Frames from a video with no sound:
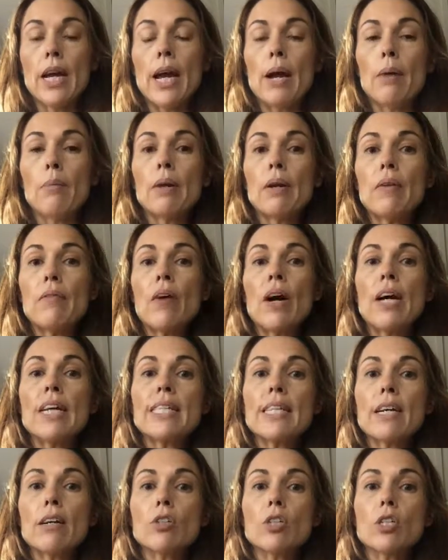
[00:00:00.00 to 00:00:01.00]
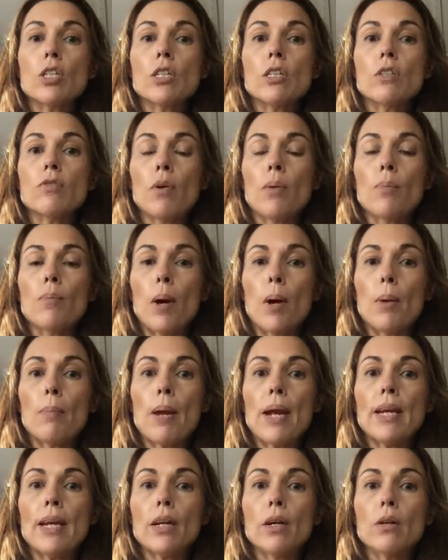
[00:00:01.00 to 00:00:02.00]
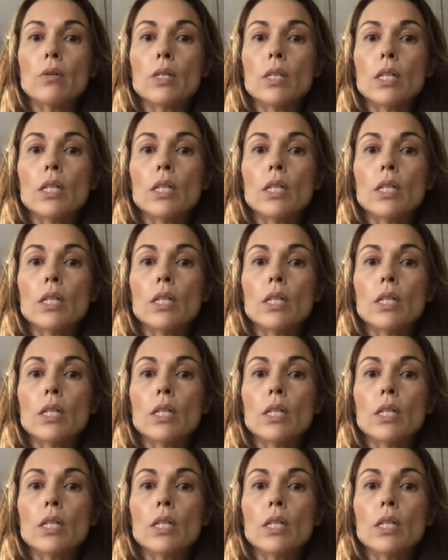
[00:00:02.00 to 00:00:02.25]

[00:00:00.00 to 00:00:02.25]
And when he finds out she's from Barbados,